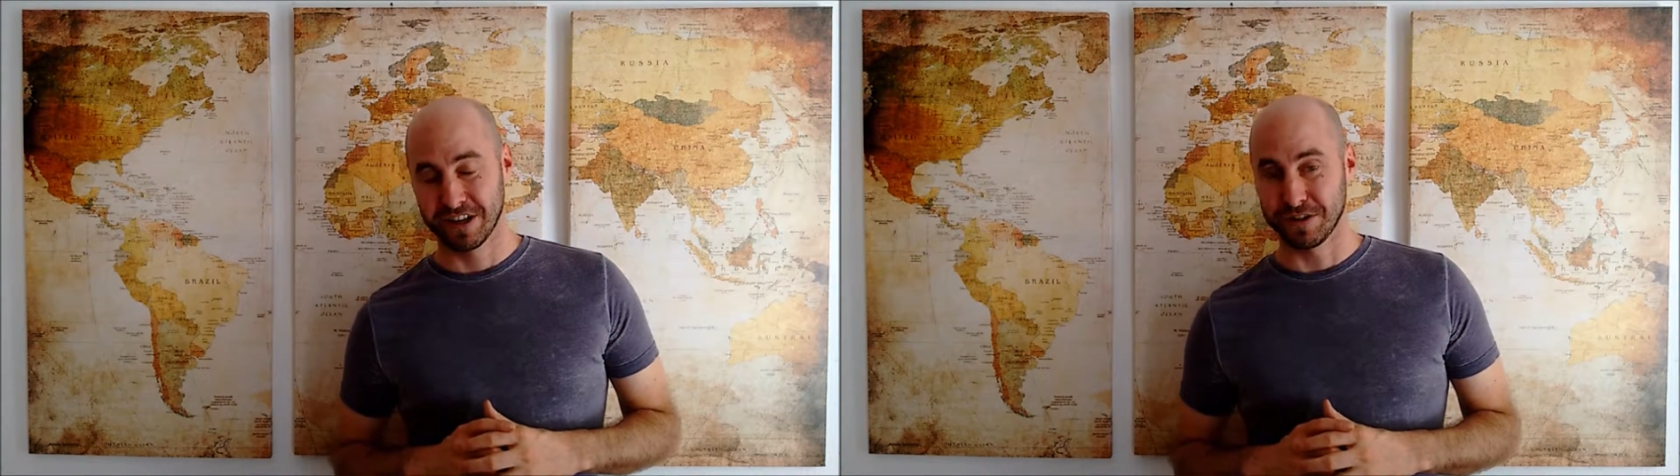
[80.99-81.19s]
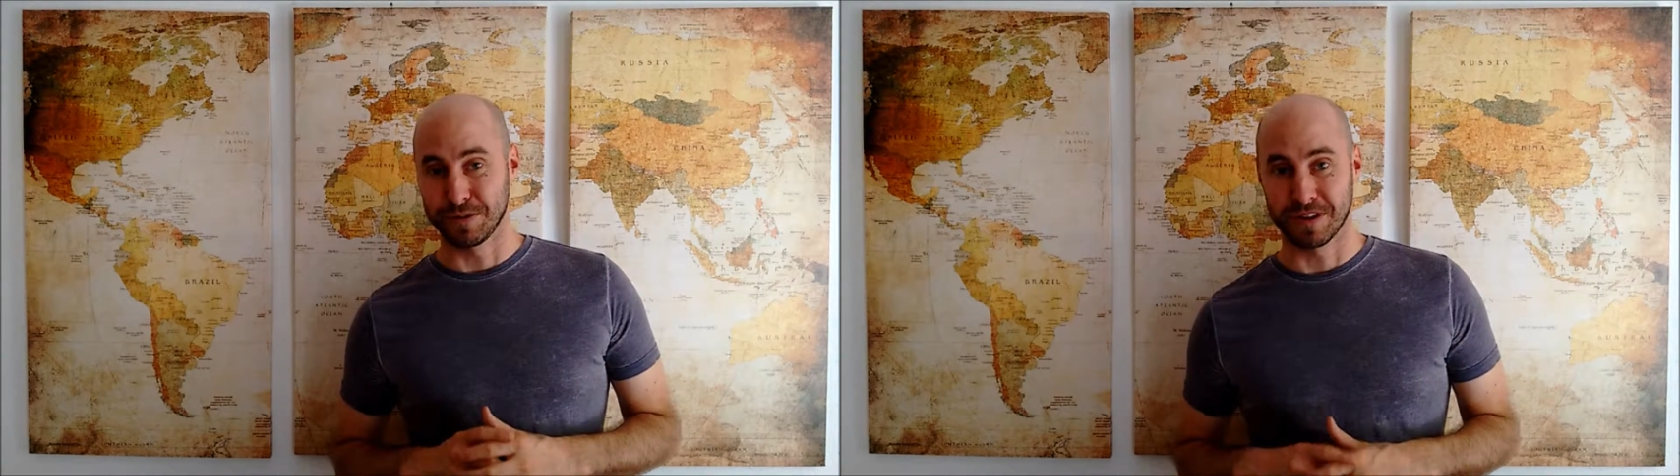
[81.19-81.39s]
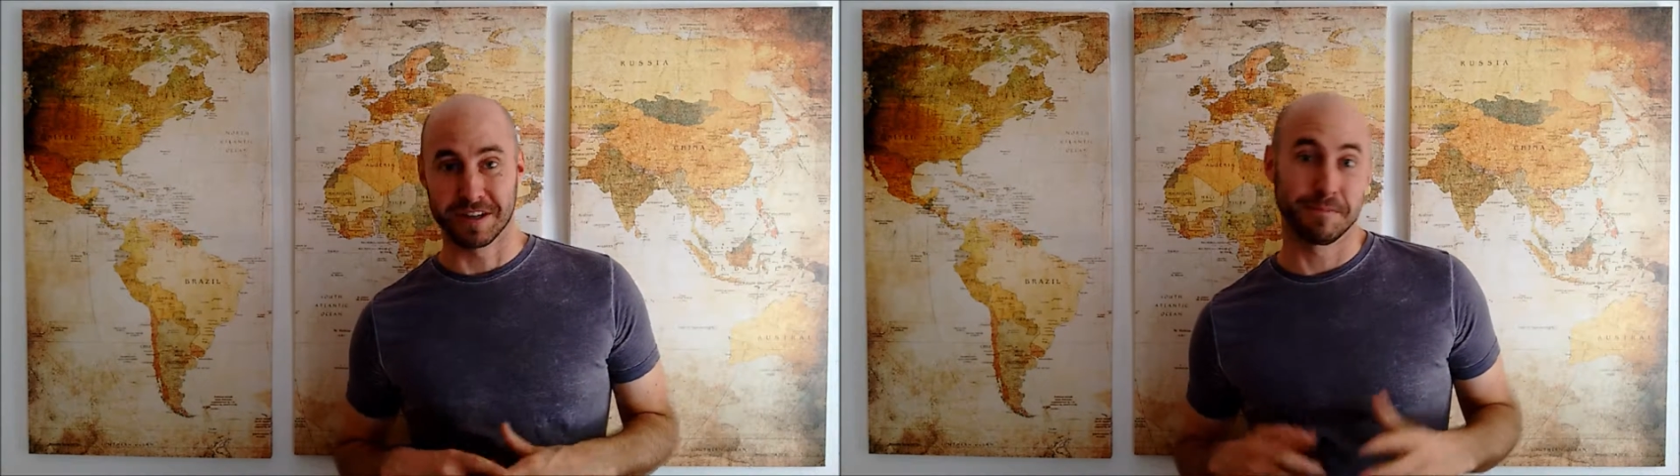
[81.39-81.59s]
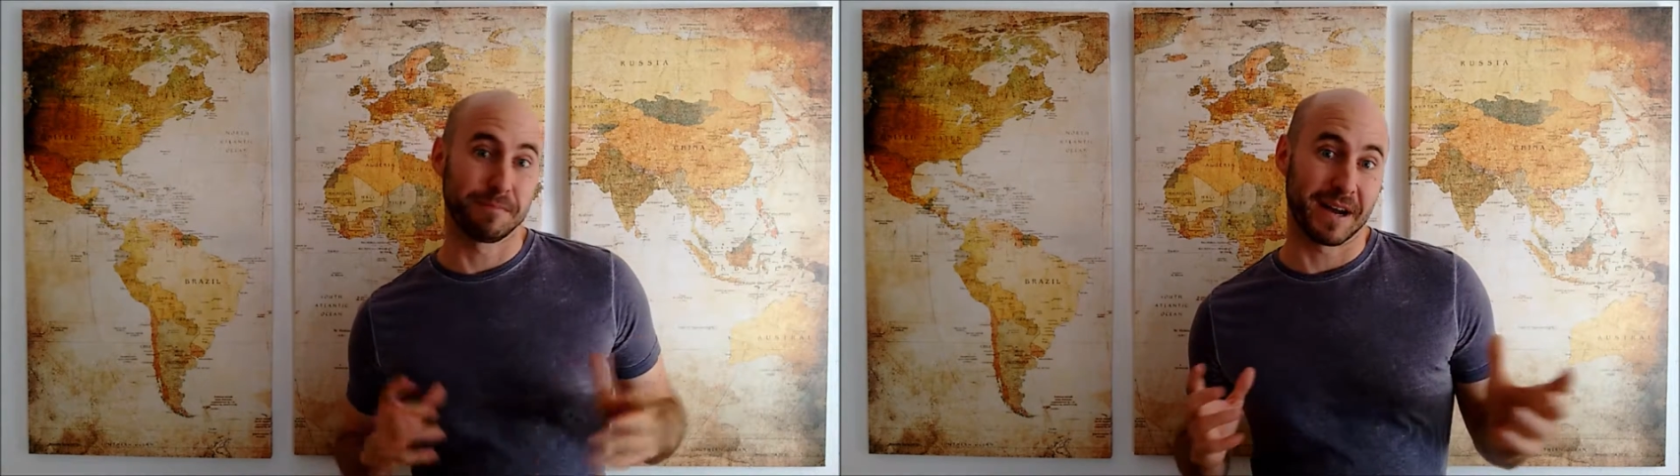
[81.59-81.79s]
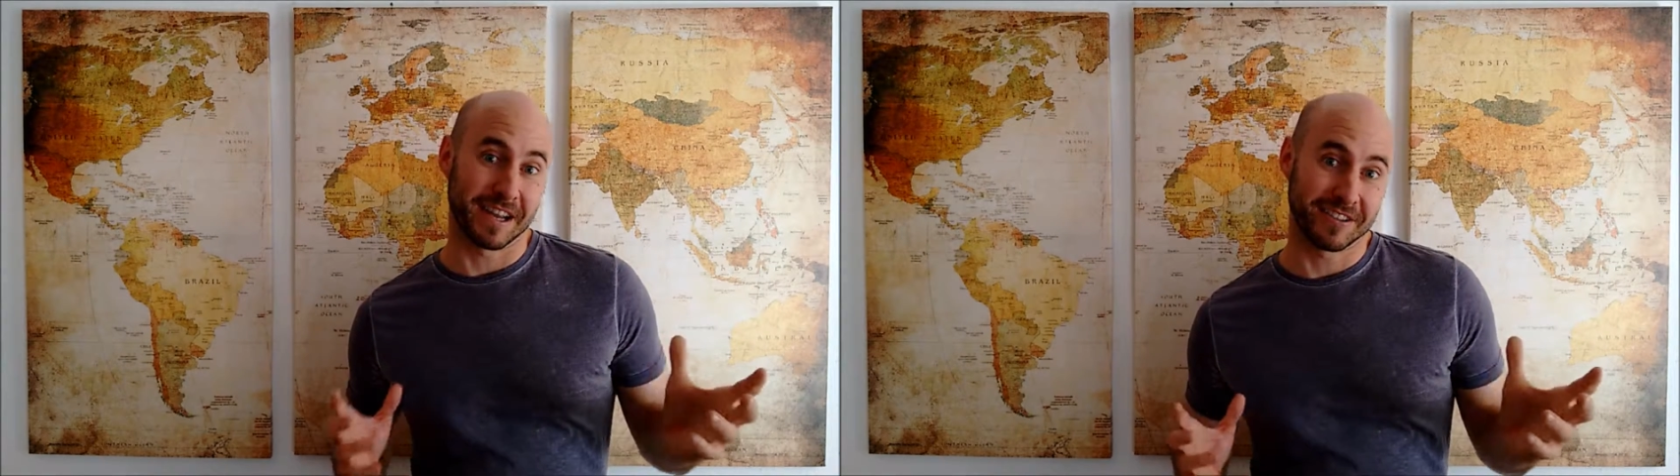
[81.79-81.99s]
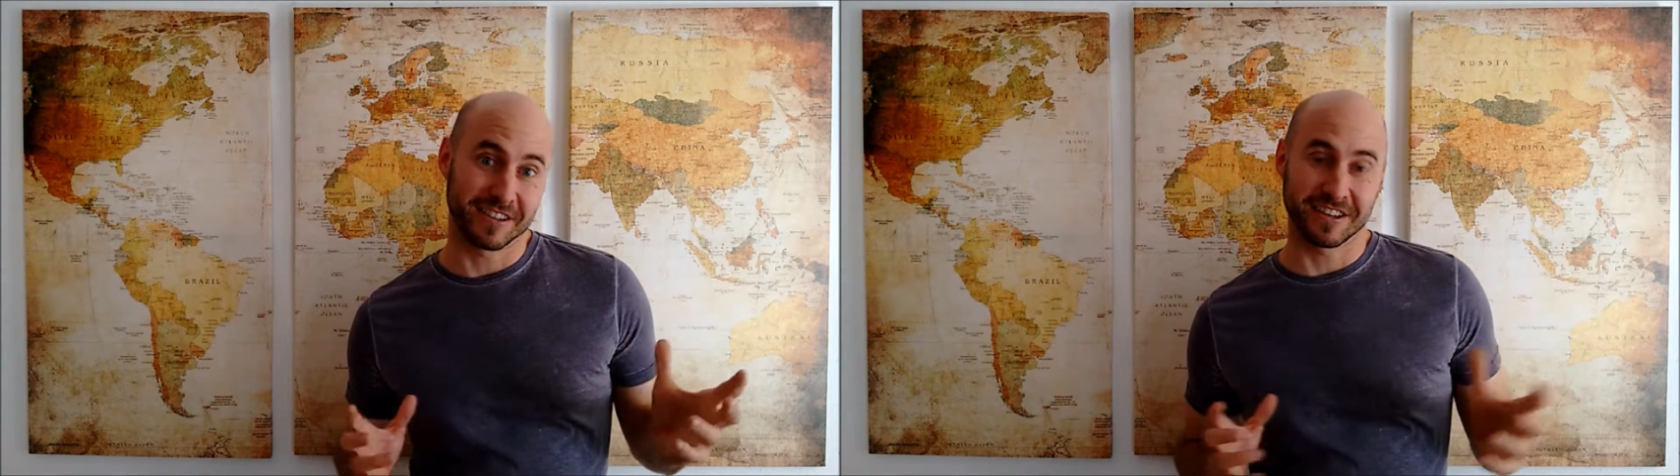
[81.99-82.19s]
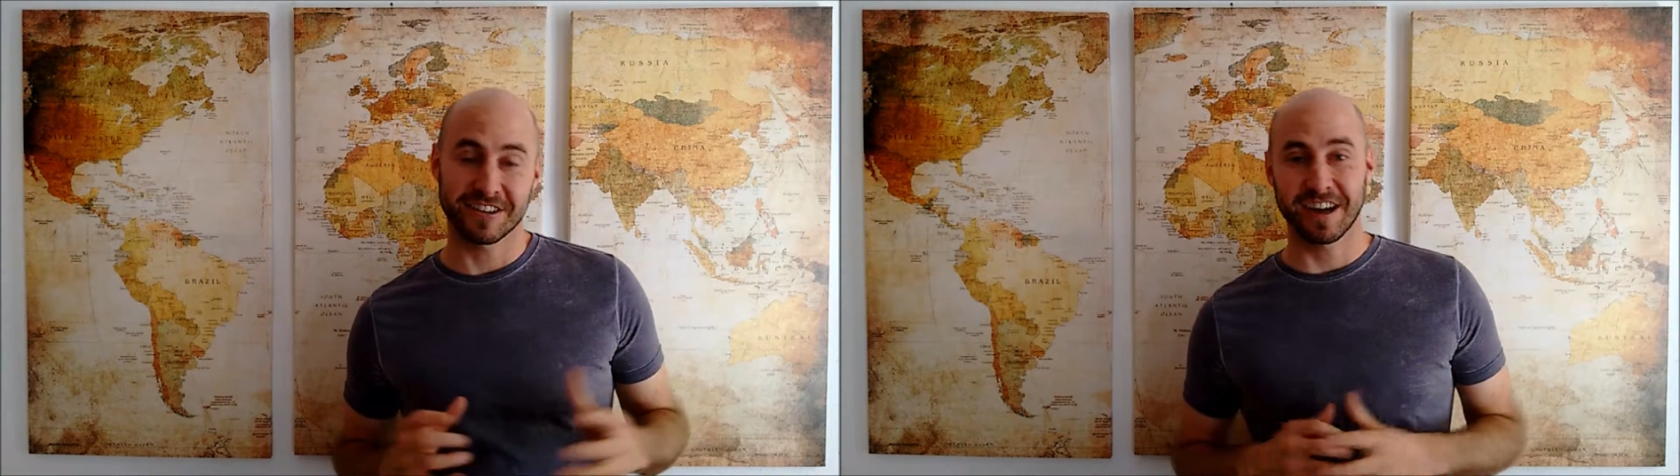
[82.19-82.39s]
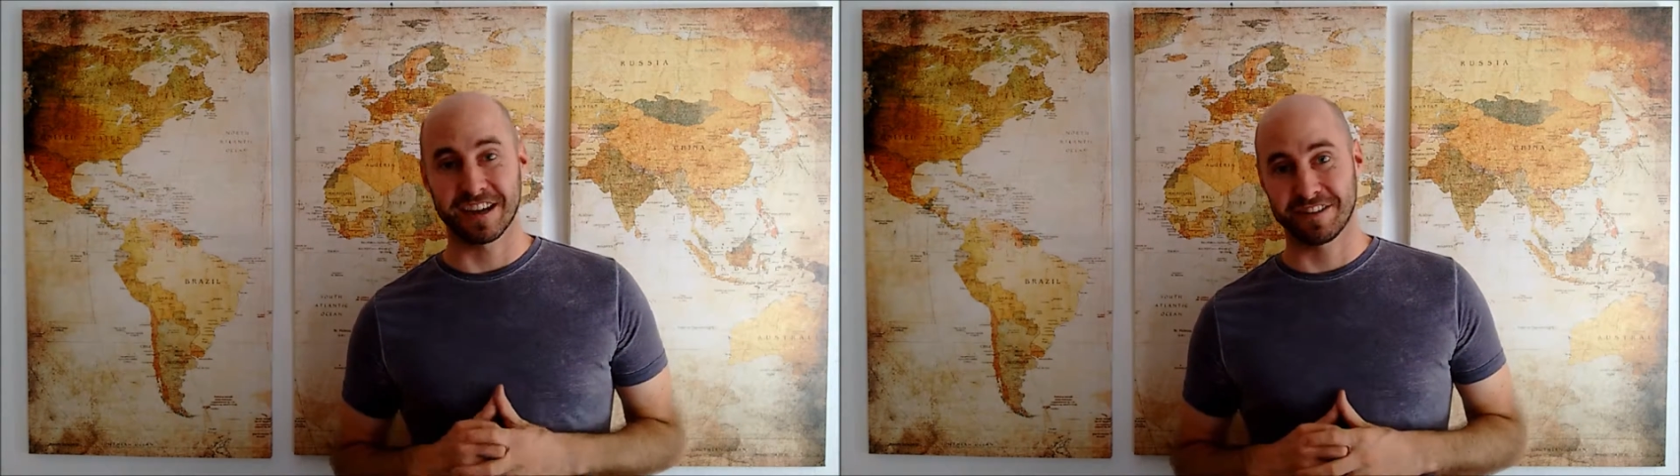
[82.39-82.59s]
You can buy
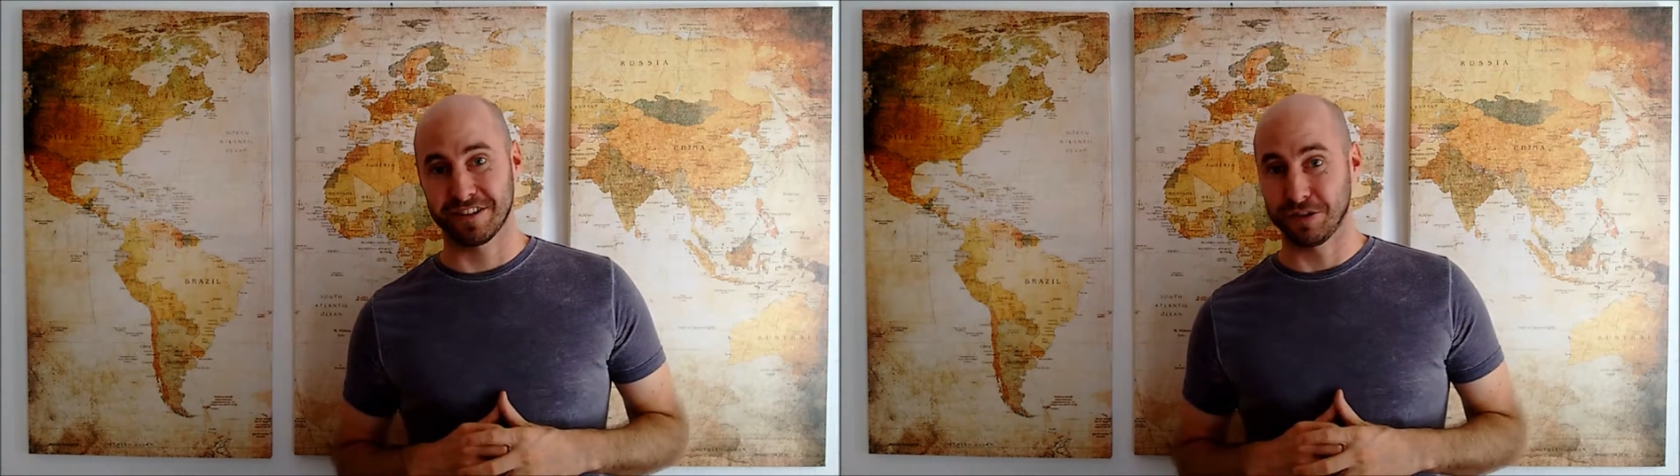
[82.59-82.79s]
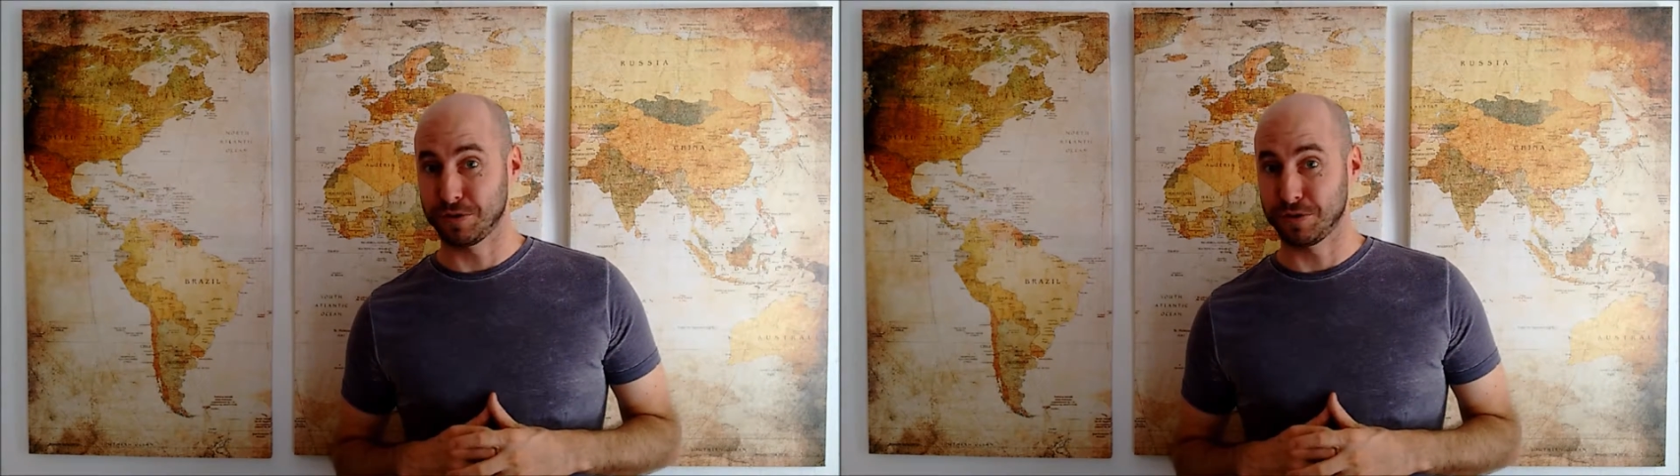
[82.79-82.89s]
cigarettes,